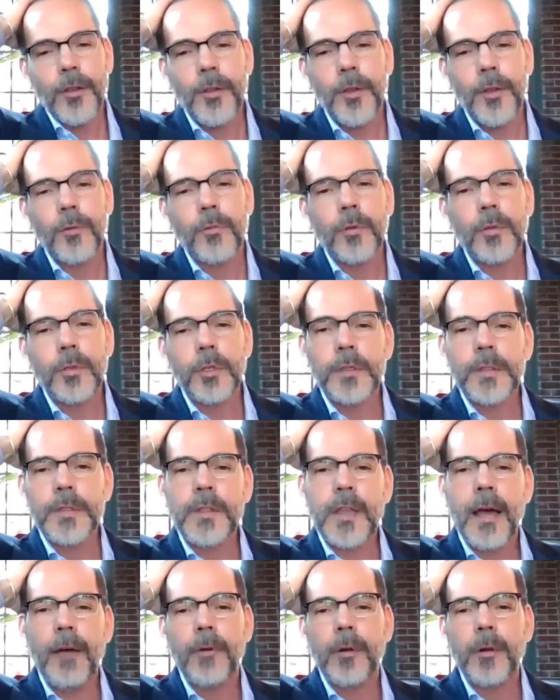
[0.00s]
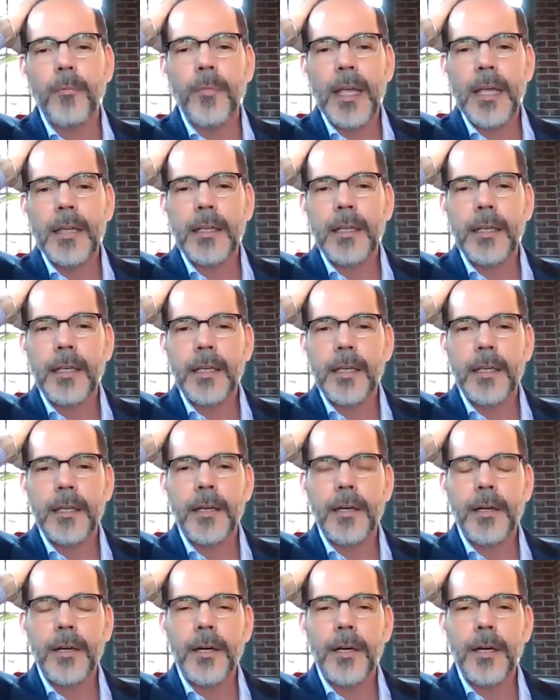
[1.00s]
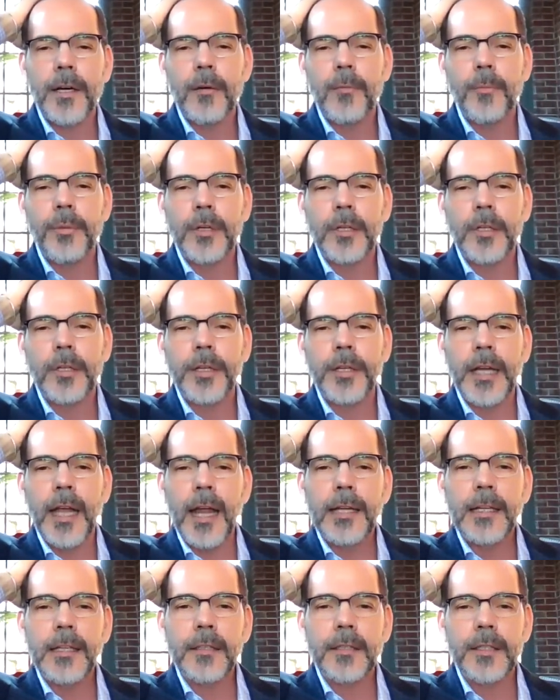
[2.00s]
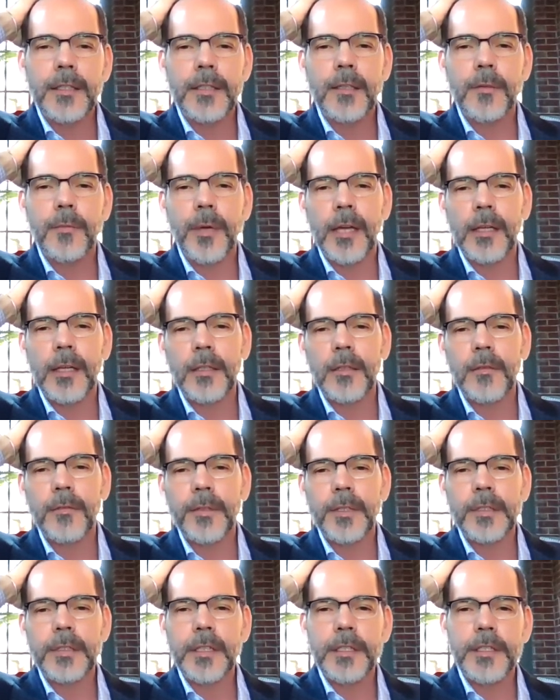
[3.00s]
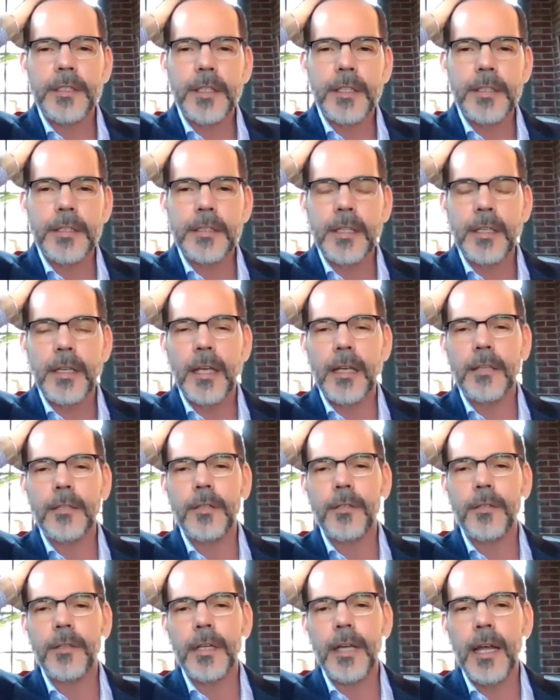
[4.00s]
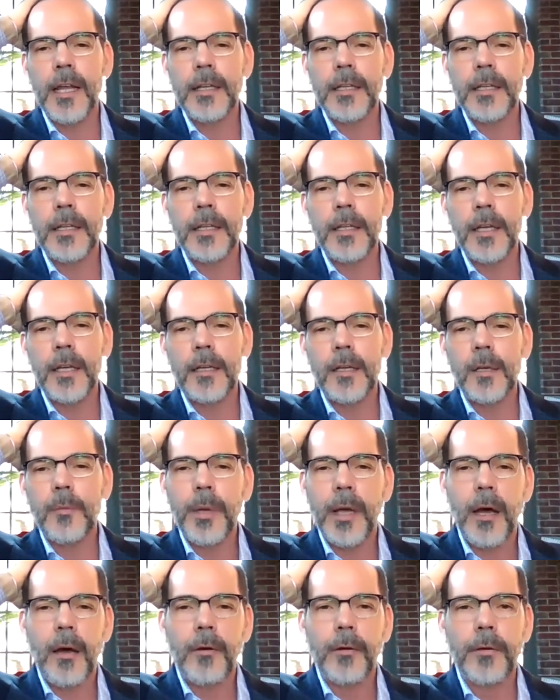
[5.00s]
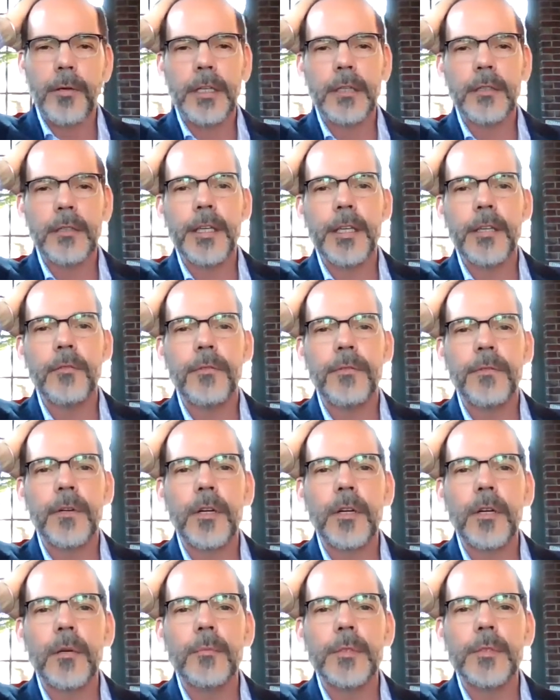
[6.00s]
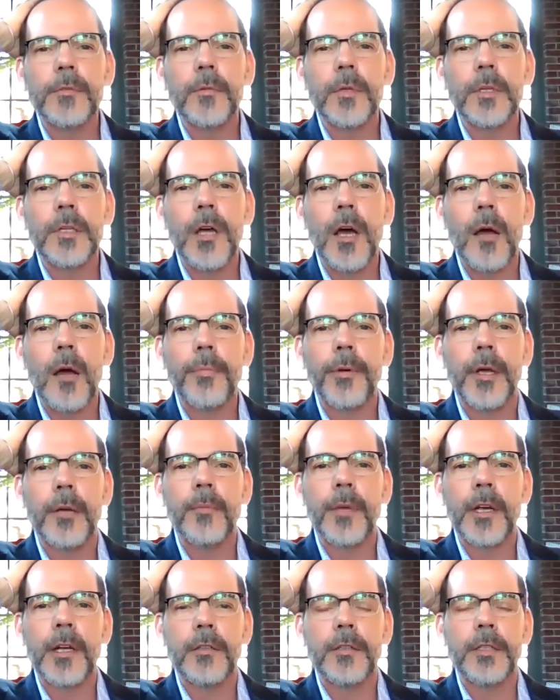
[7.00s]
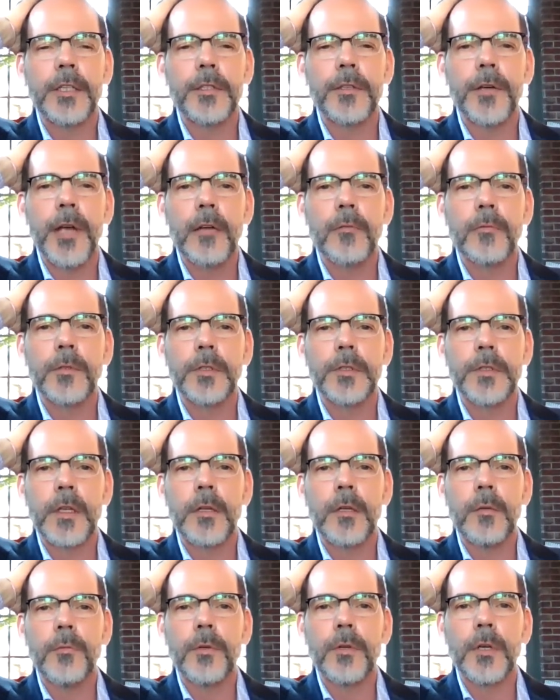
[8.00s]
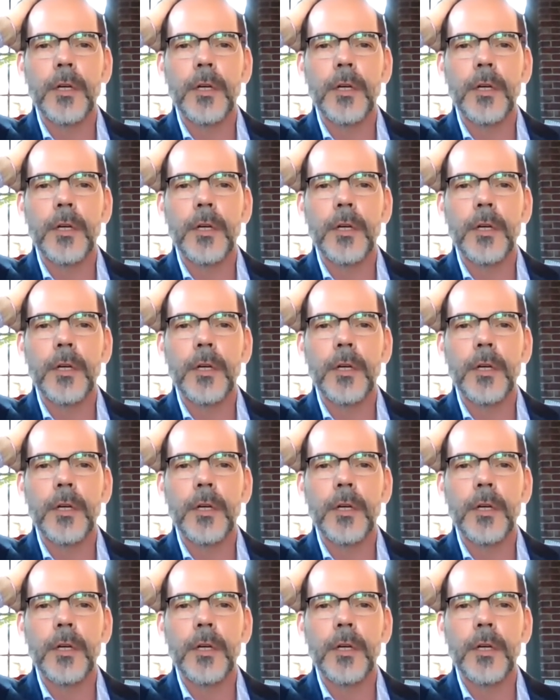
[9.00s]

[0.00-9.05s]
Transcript: the rules that were making, uh, creating these competitive conditions and creating and empowering lead firms were not primarily trade rules anymore.